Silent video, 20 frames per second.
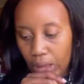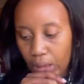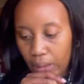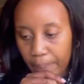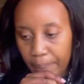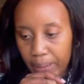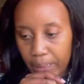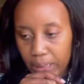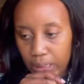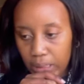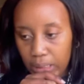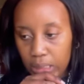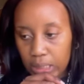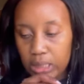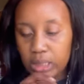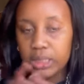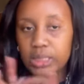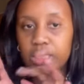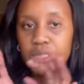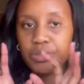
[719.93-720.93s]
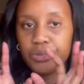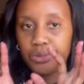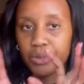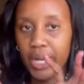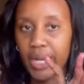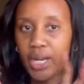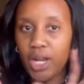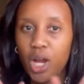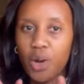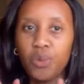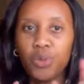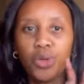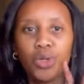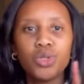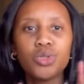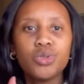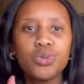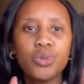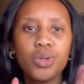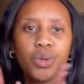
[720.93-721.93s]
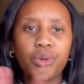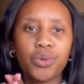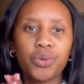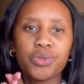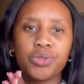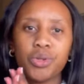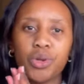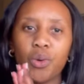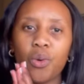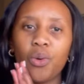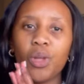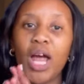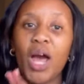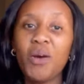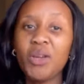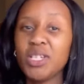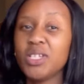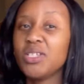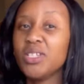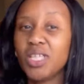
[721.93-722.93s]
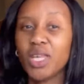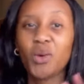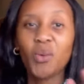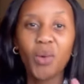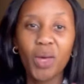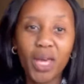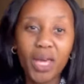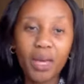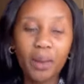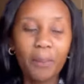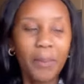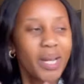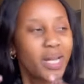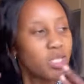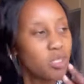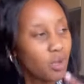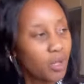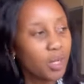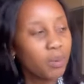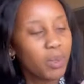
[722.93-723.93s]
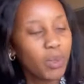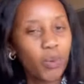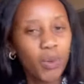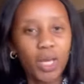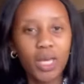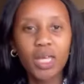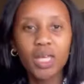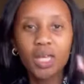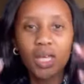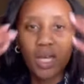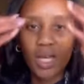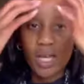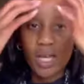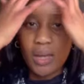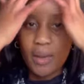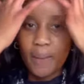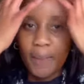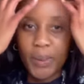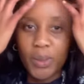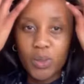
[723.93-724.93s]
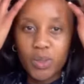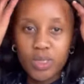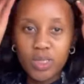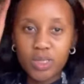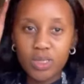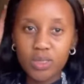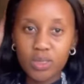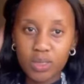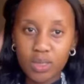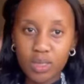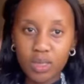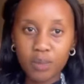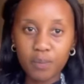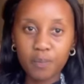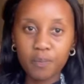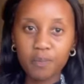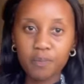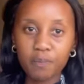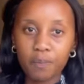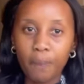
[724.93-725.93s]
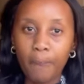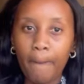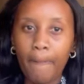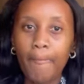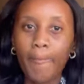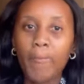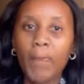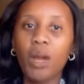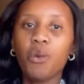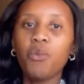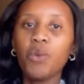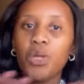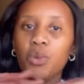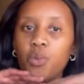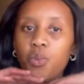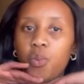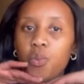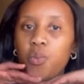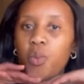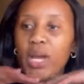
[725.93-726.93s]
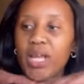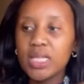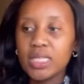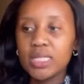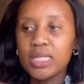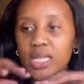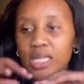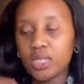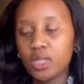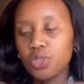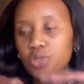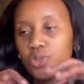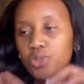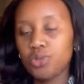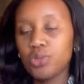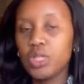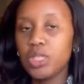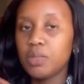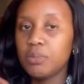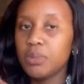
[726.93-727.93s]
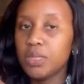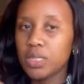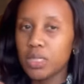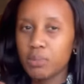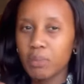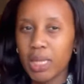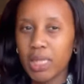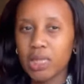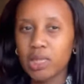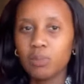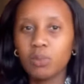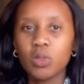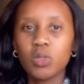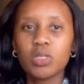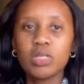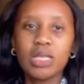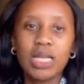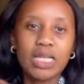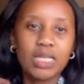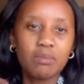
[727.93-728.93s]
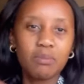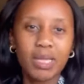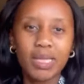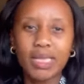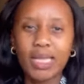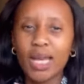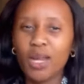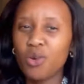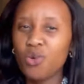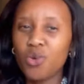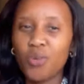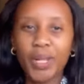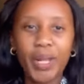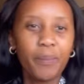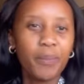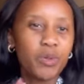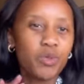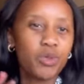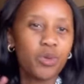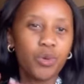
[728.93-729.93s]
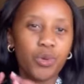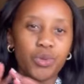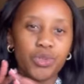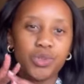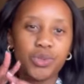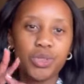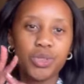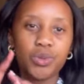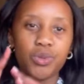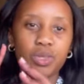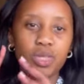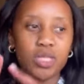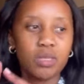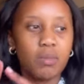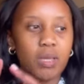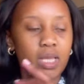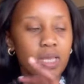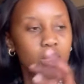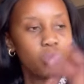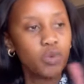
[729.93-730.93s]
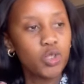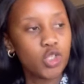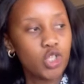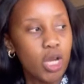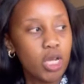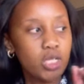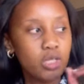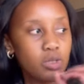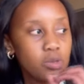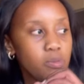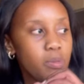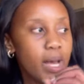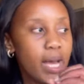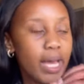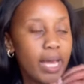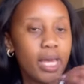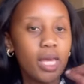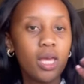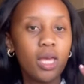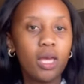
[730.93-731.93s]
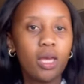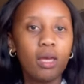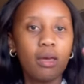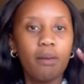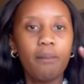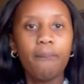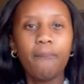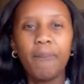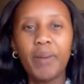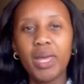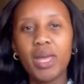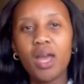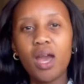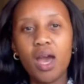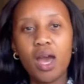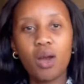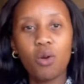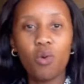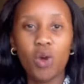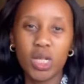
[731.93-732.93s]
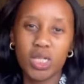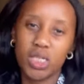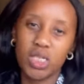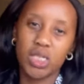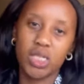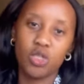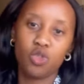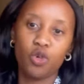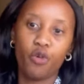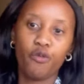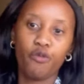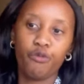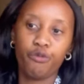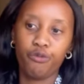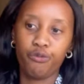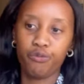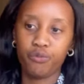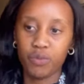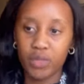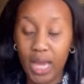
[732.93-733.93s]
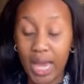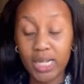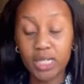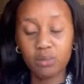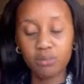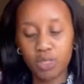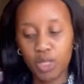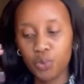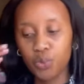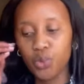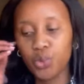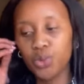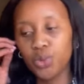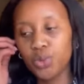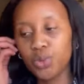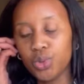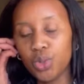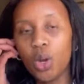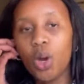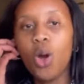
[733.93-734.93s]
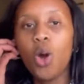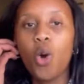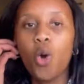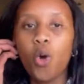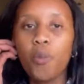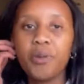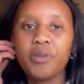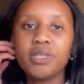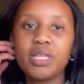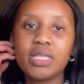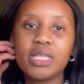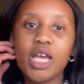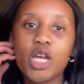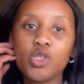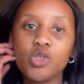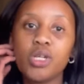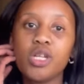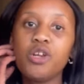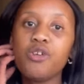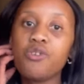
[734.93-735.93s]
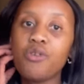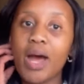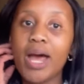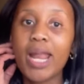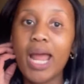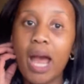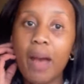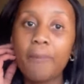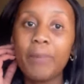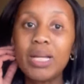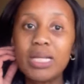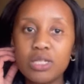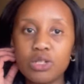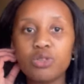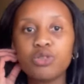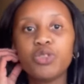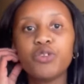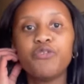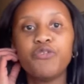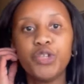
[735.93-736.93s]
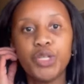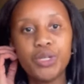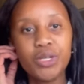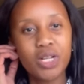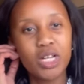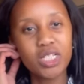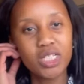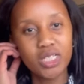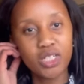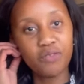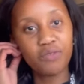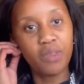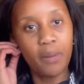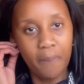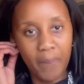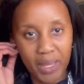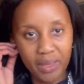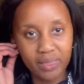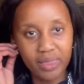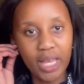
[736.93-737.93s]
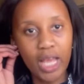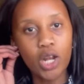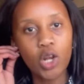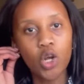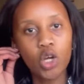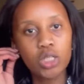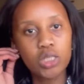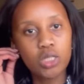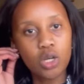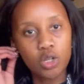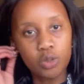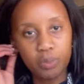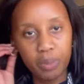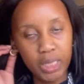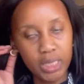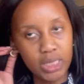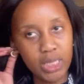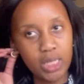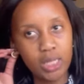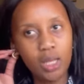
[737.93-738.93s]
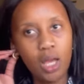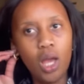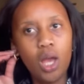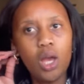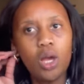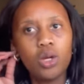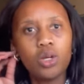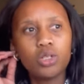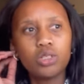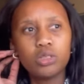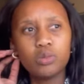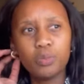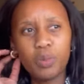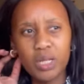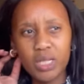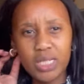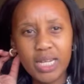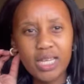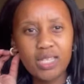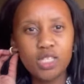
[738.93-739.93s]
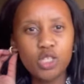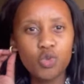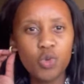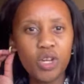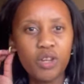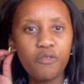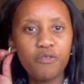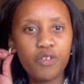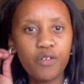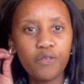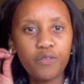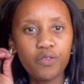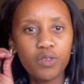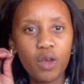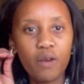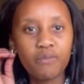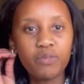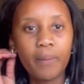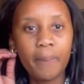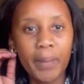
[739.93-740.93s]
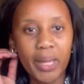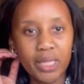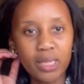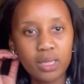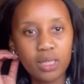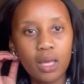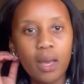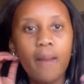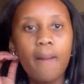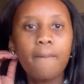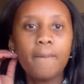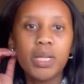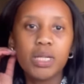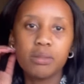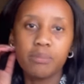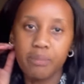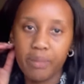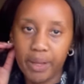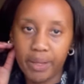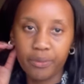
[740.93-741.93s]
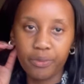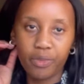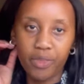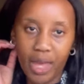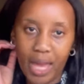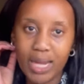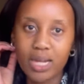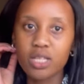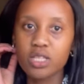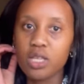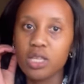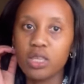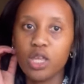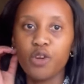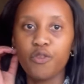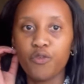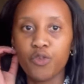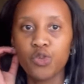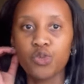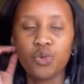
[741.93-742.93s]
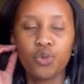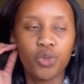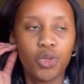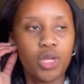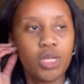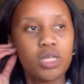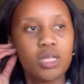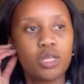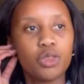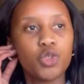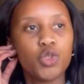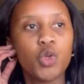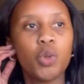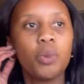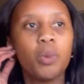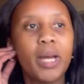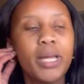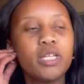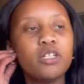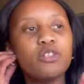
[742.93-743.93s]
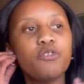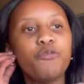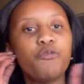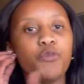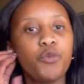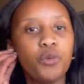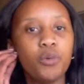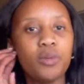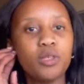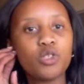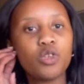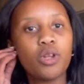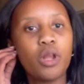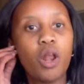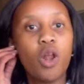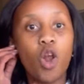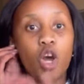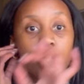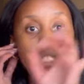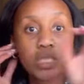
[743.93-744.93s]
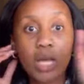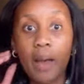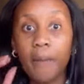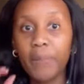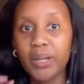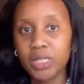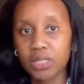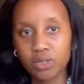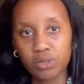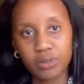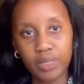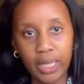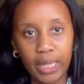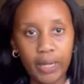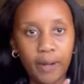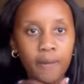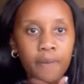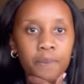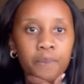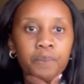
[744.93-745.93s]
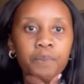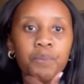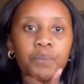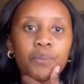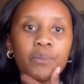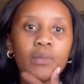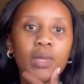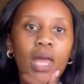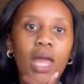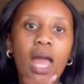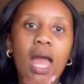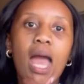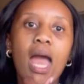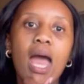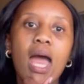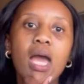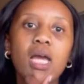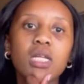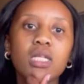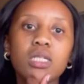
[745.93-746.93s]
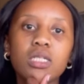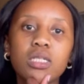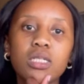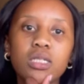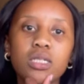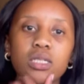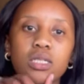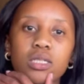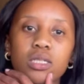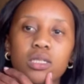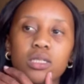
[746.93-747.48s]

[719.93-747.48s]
But right now we're gonna do a grocery haul. I wanted to say quick, but it's not gonna be quick because we went in too deep this month, because last month I don't know what happened to the groceries. So this month we tried to buy bigger quantities of the items that we use, hoping that they actually run up until the very last day of the month and not on payday, because payday is the 25th of the month, but month end of the 31st or 30th. So we want food that's gonna last up until then, and